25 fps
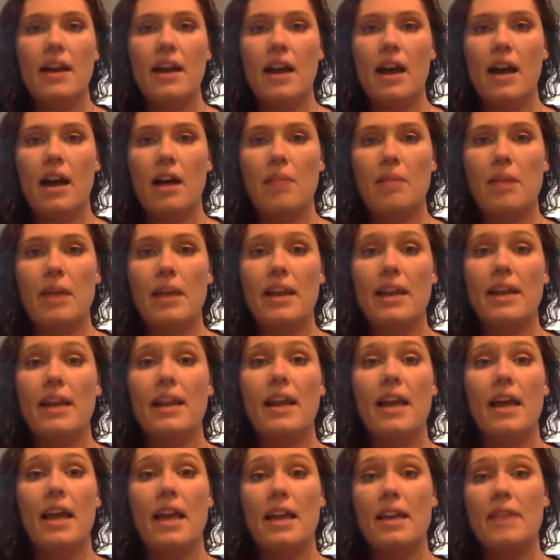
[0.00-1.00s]
Um, and
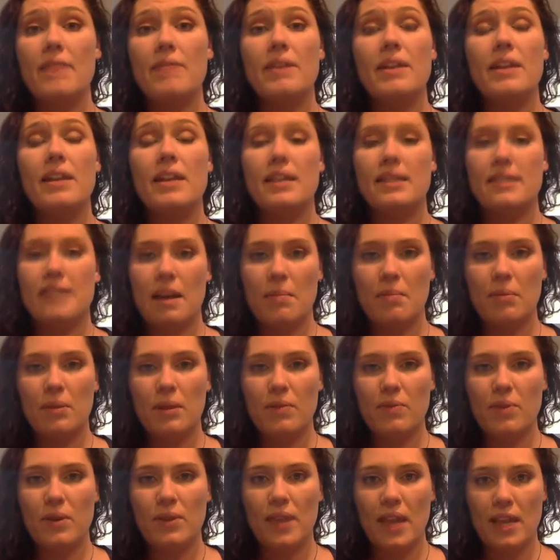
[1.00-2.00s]
an, even an example
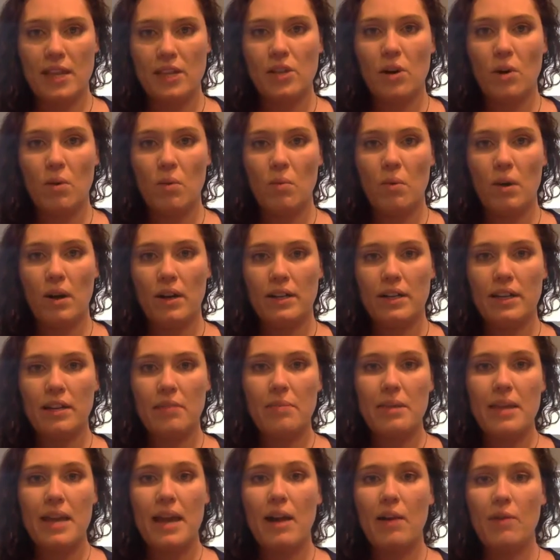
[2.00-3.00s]
of what they don't want can
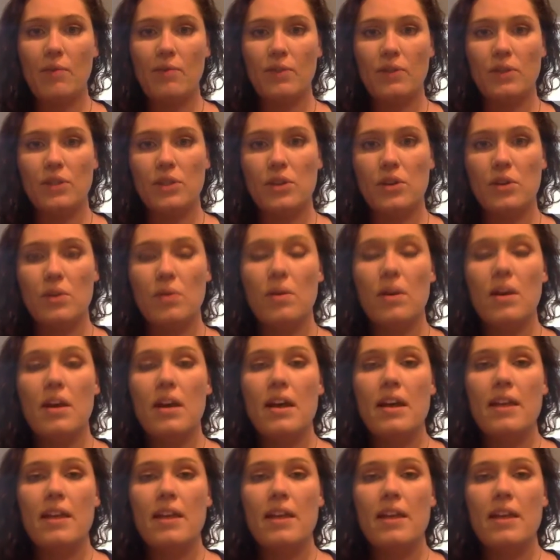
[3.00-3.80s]
be helpful too.